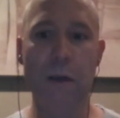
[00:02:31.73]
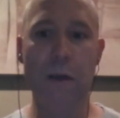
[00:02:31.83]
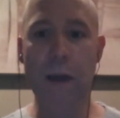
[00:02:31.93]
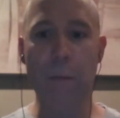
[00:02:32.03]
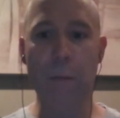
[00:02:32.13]

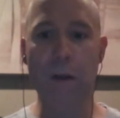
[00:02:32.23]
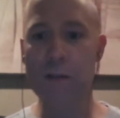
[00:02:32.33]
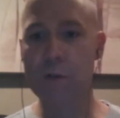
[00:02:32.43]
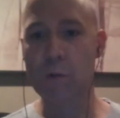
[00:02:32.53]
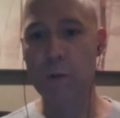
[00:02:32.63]

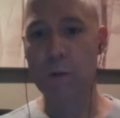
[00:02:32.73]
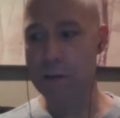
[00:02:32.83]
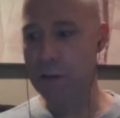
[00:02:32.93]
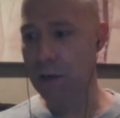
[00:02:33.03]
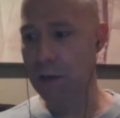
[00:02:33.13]
enterprise
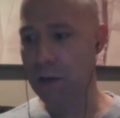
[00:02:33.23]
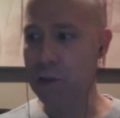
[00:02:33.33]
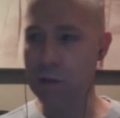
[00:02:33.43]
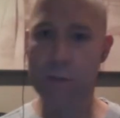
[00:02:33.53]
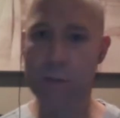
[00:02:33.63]

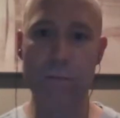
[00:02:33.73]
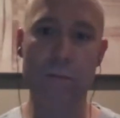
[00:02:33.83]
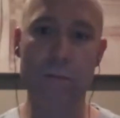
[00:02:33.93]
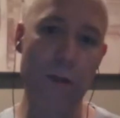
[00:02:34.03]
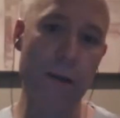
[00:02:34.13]
organizations like